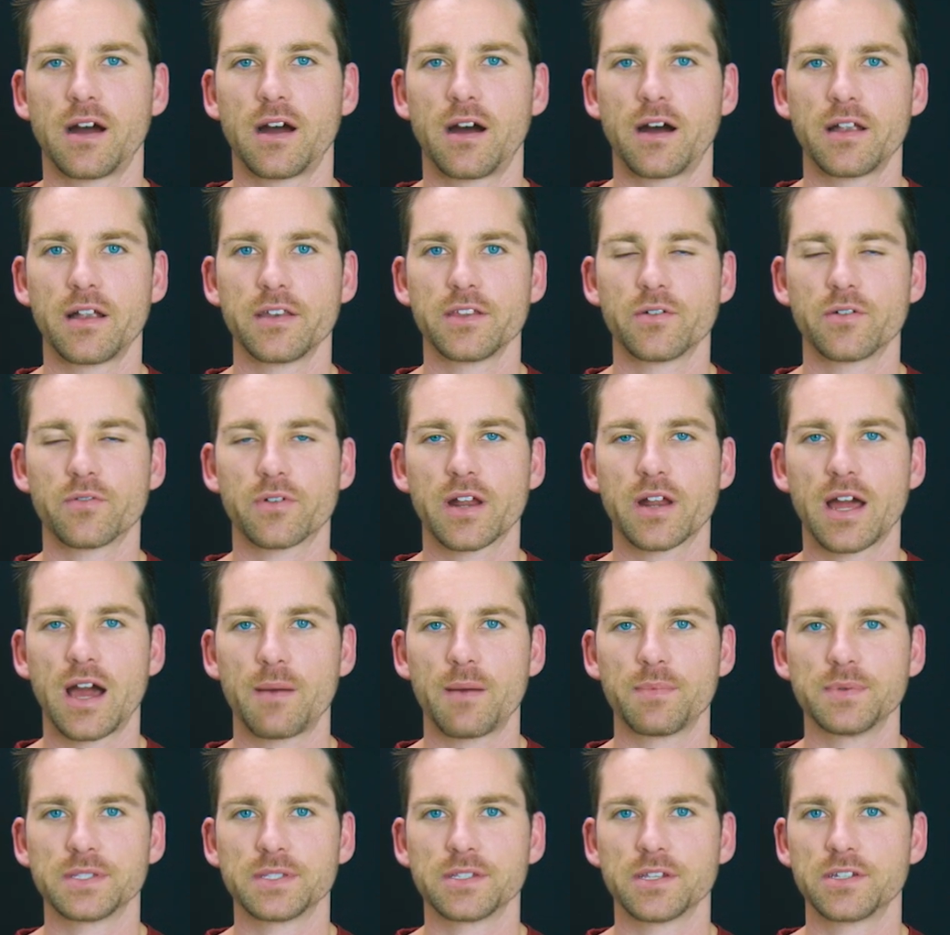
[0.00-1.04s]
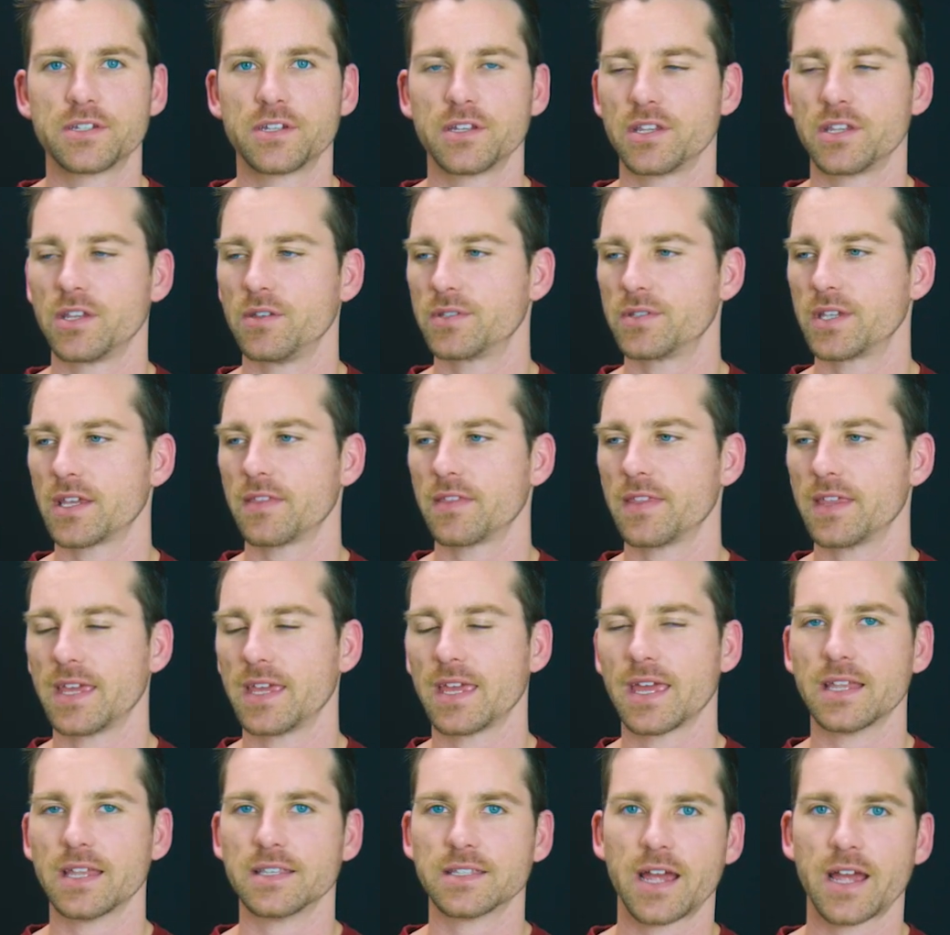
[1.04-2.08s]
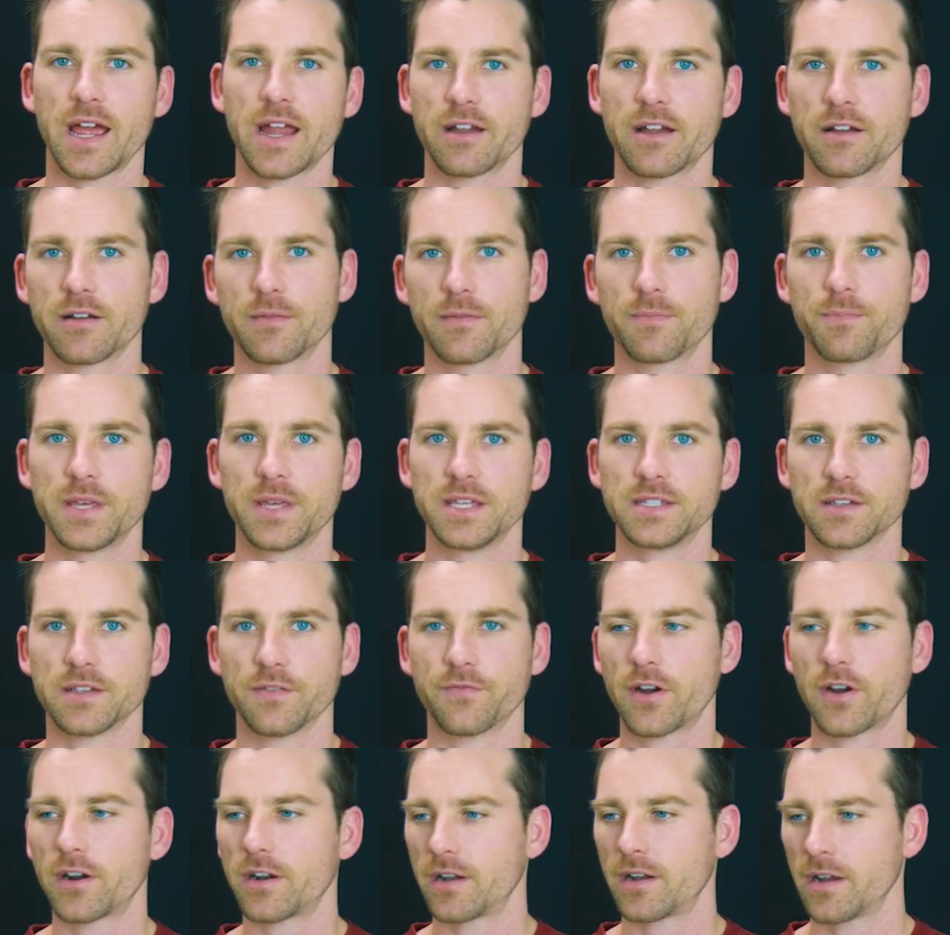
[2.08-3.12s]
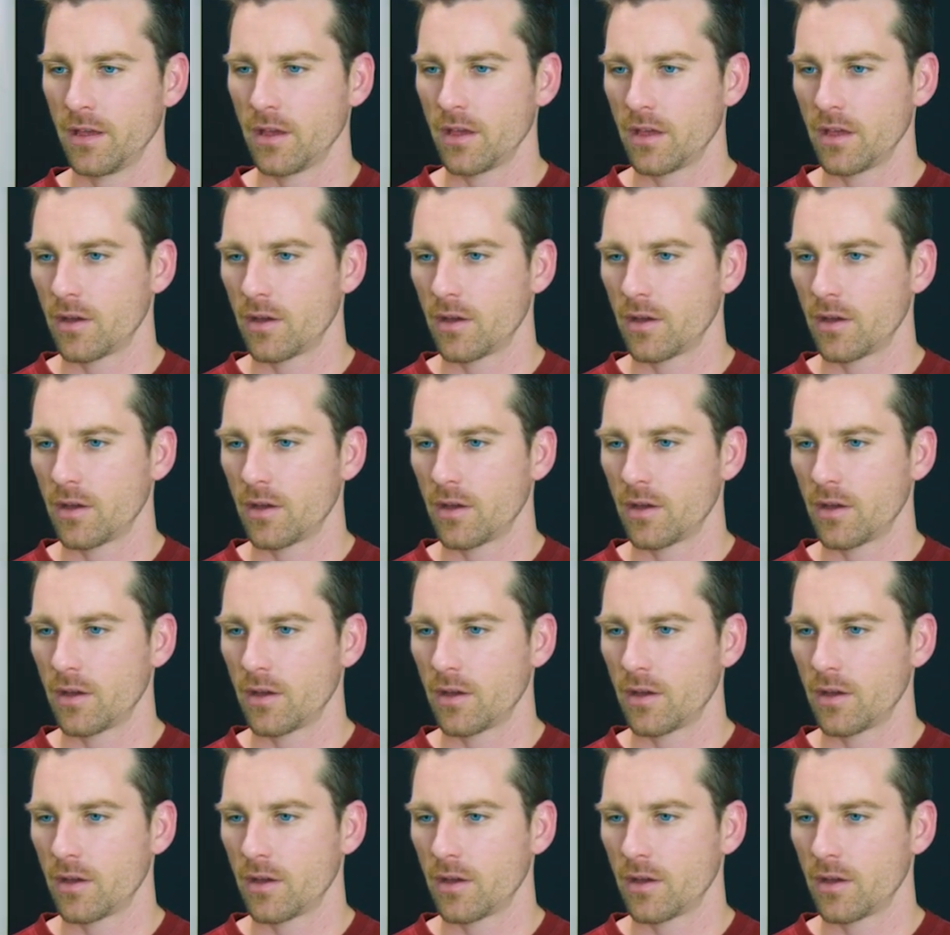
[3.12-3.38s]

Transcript: on your composition using the entire piece of art,